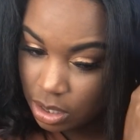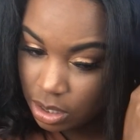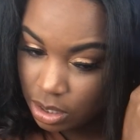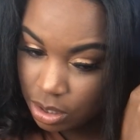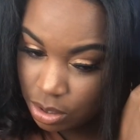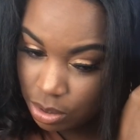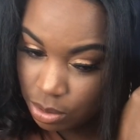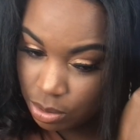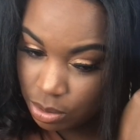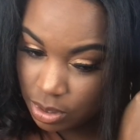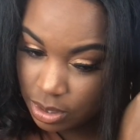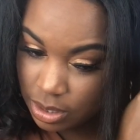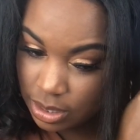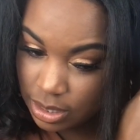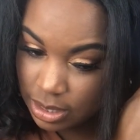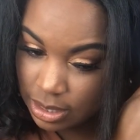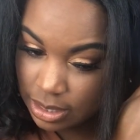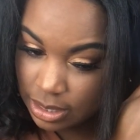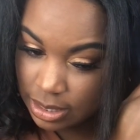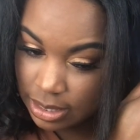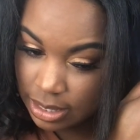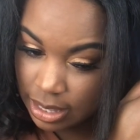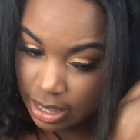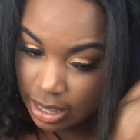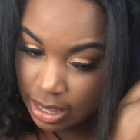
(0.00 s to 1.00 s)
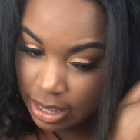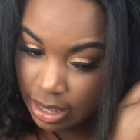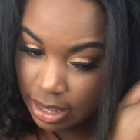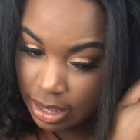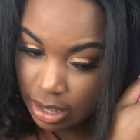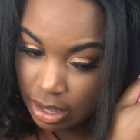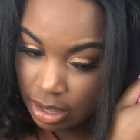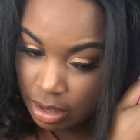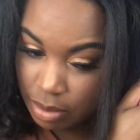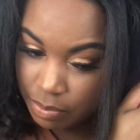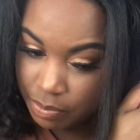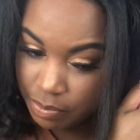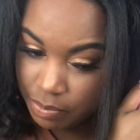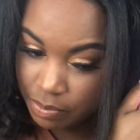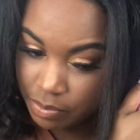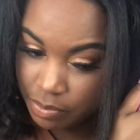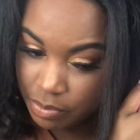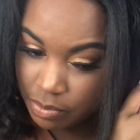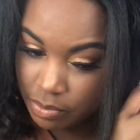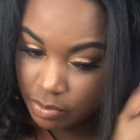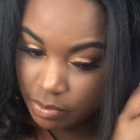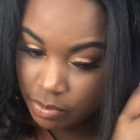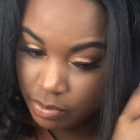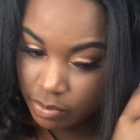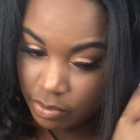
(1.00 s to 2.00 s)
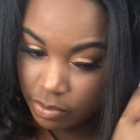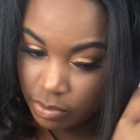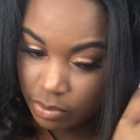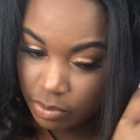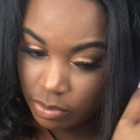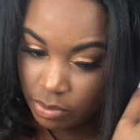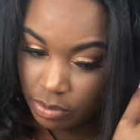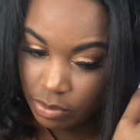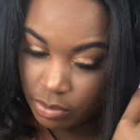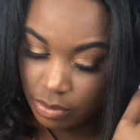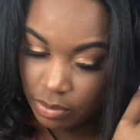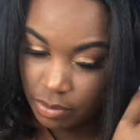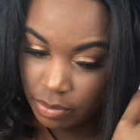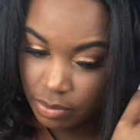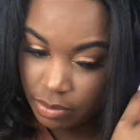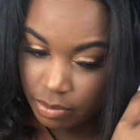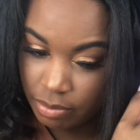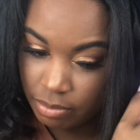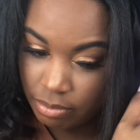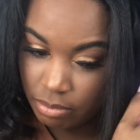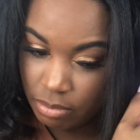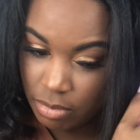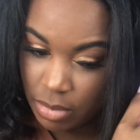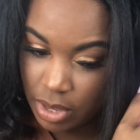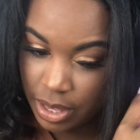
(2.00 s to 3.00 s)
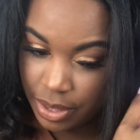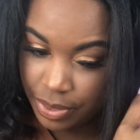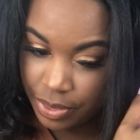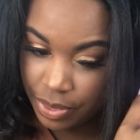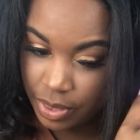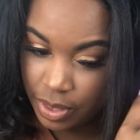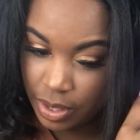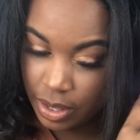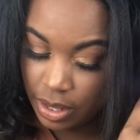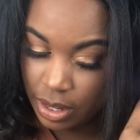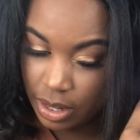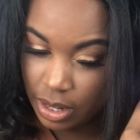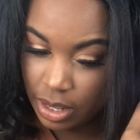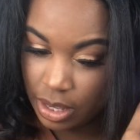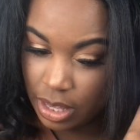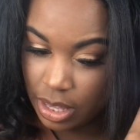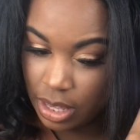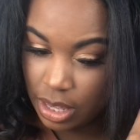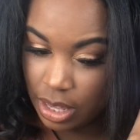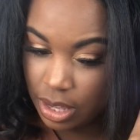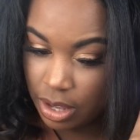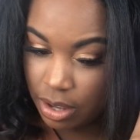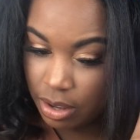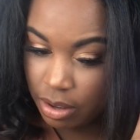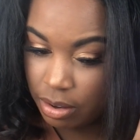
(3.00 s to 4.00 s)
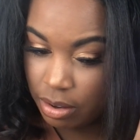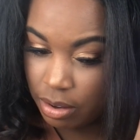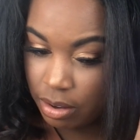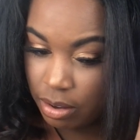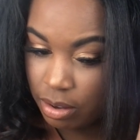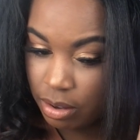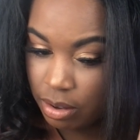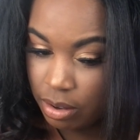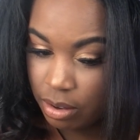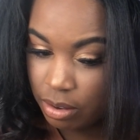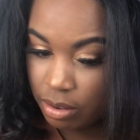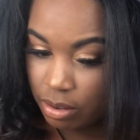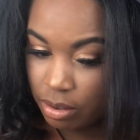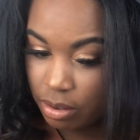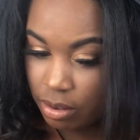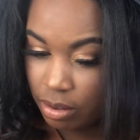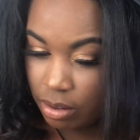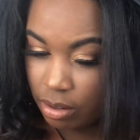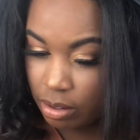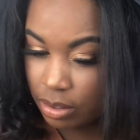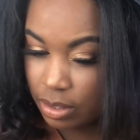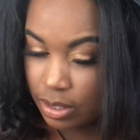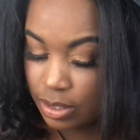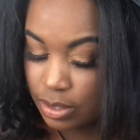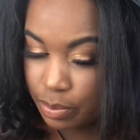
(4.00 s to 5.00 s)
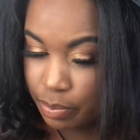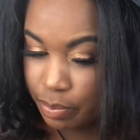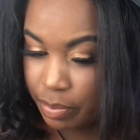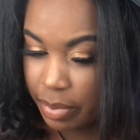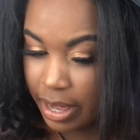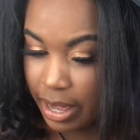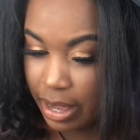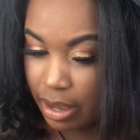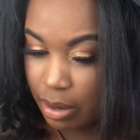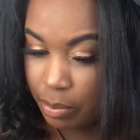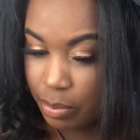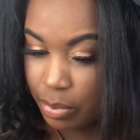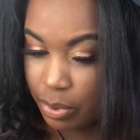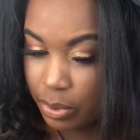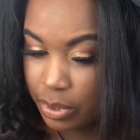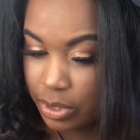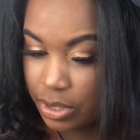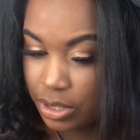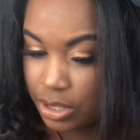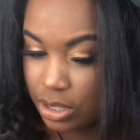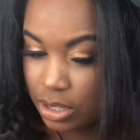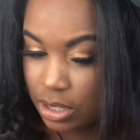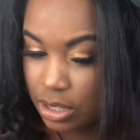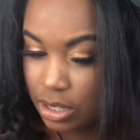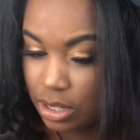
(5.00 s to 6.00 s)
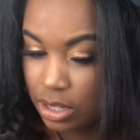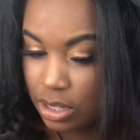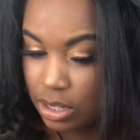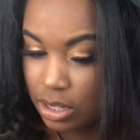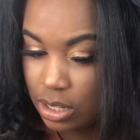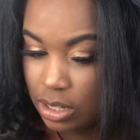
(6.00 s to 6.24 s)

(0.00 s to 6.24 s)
do the same method here on this back portion